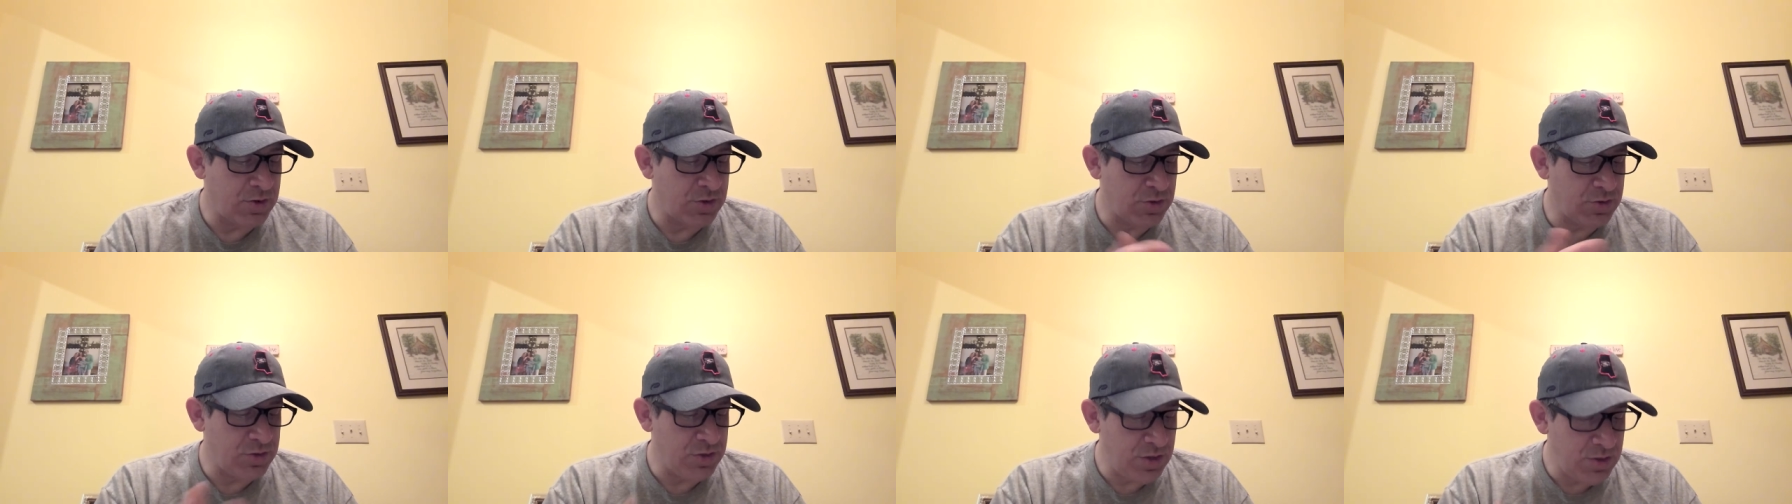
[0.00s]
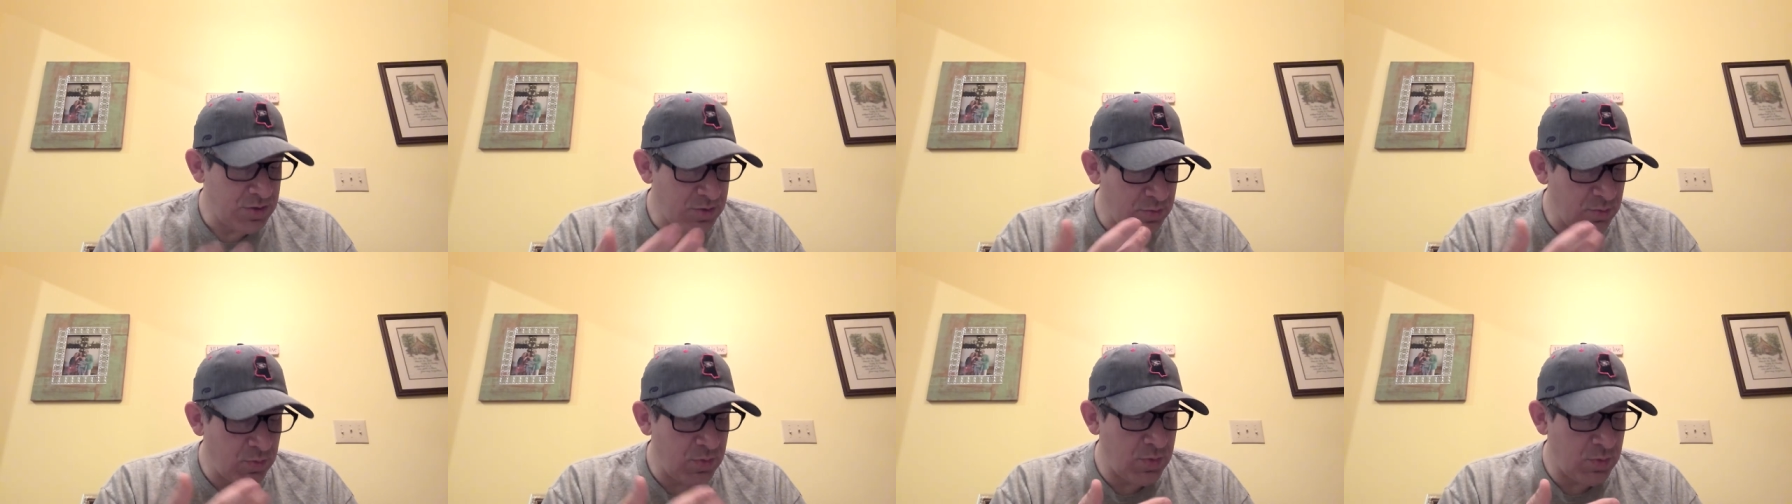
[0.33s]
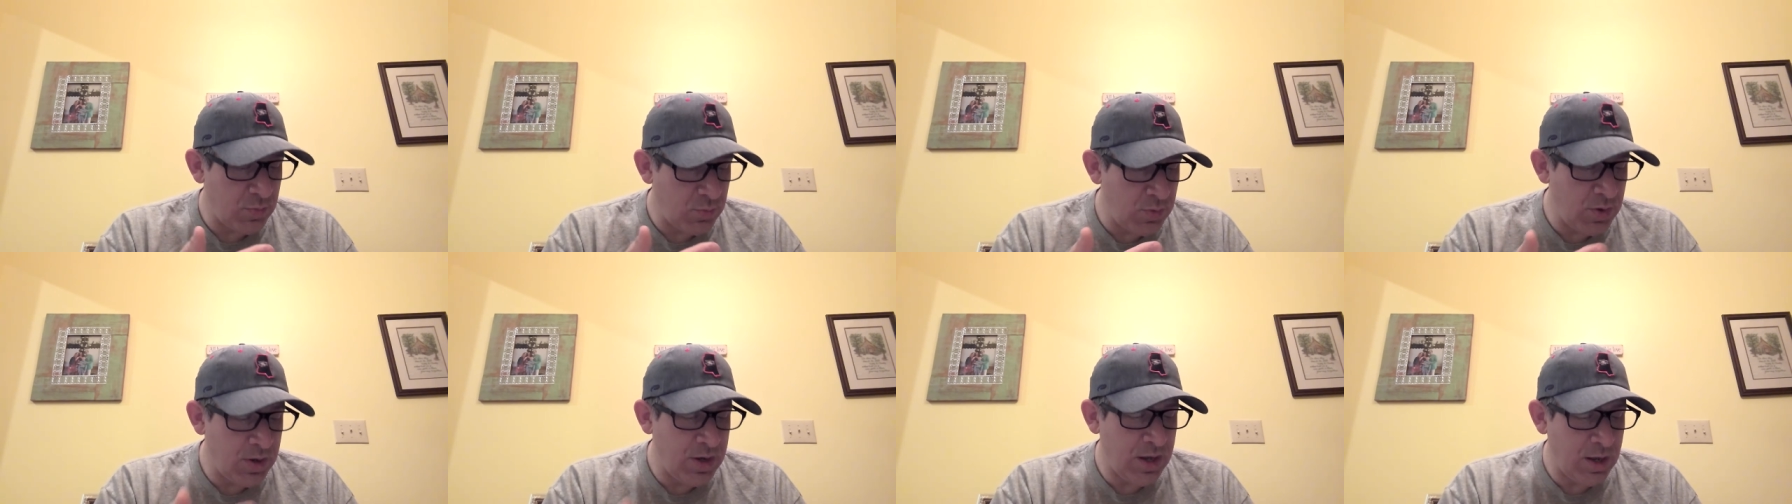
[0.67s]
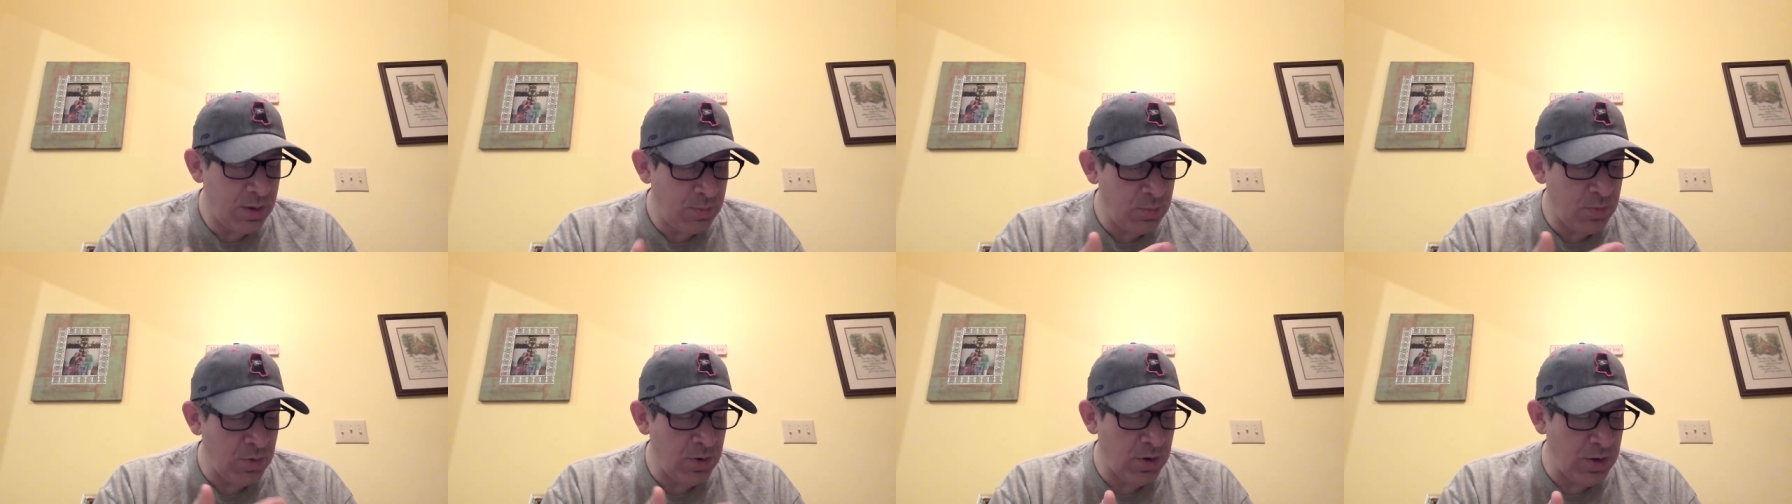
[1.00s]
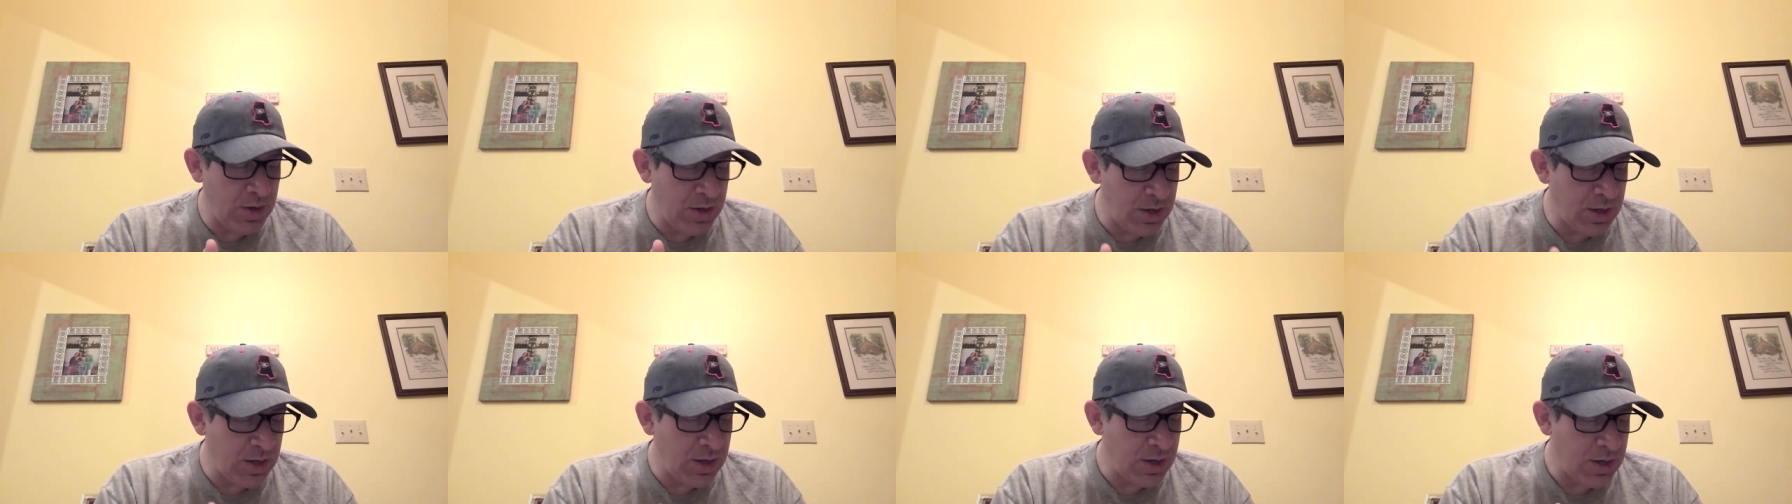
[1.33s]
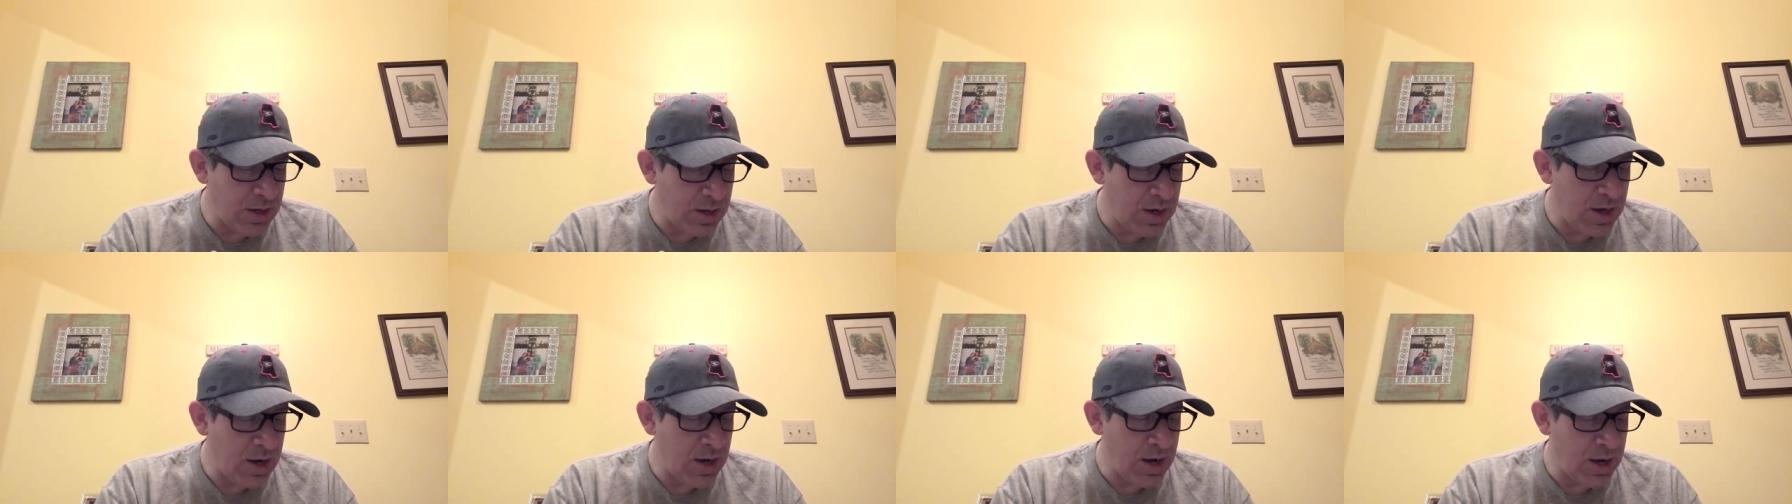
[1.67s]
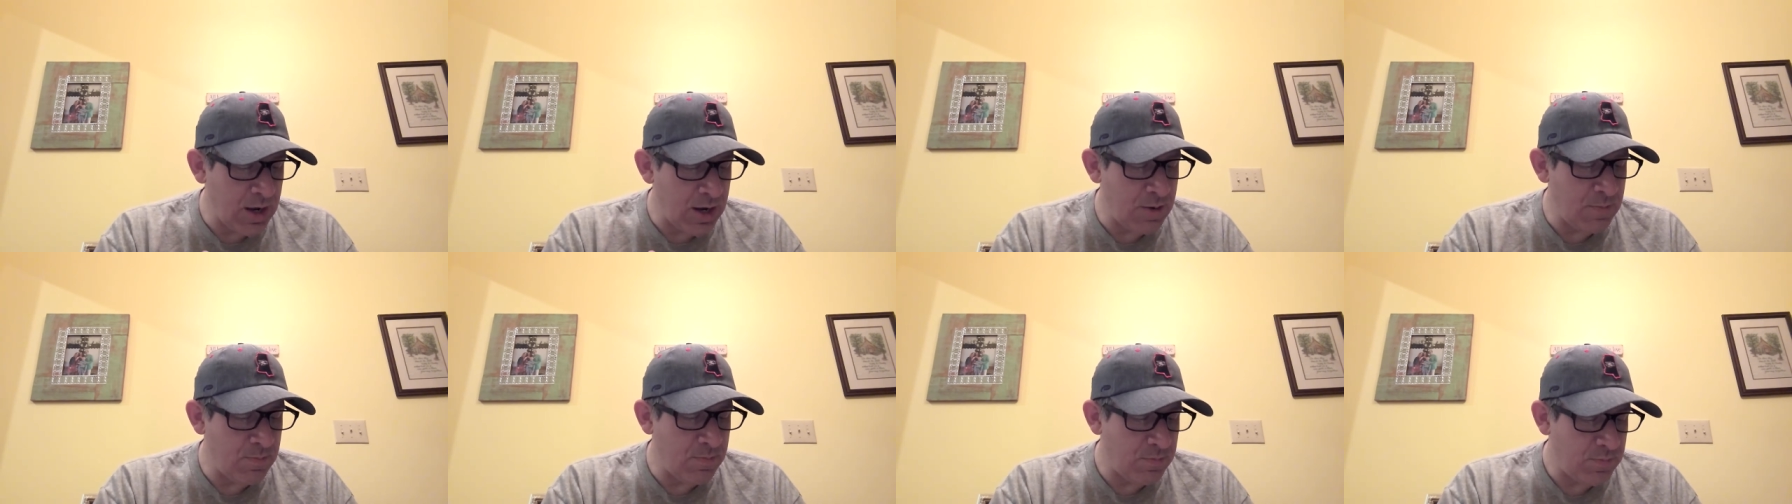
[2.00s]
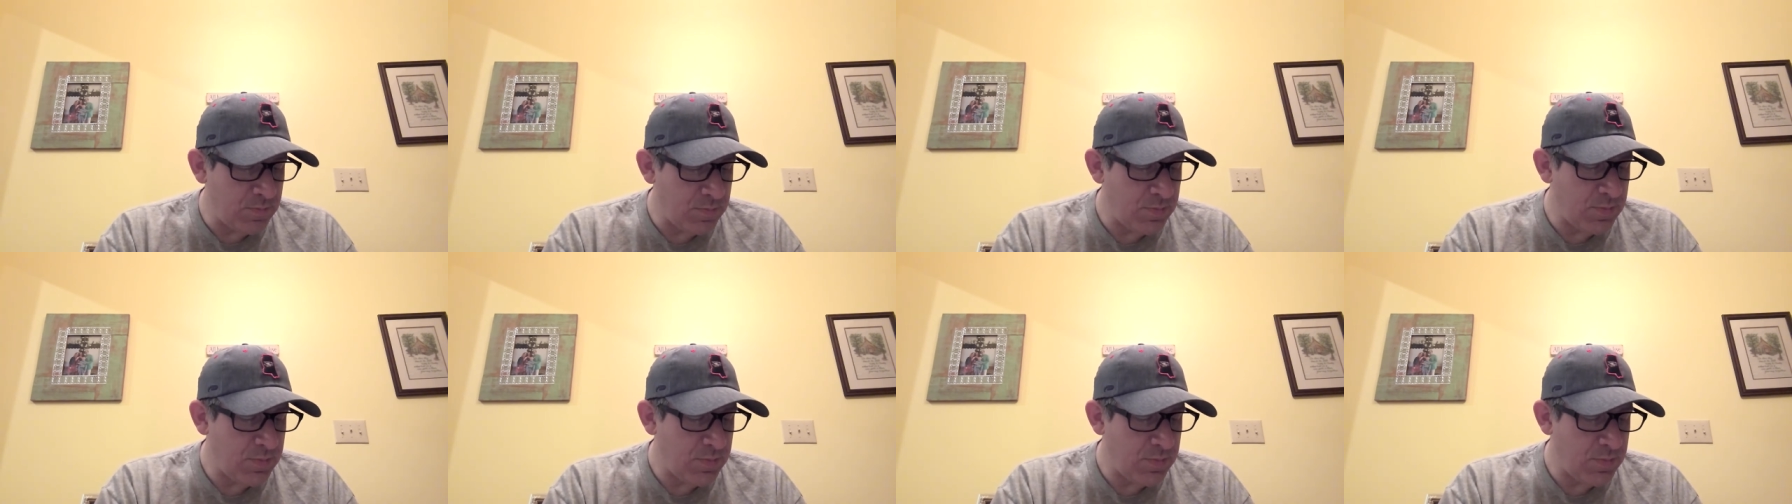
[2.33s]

because then we keep reading and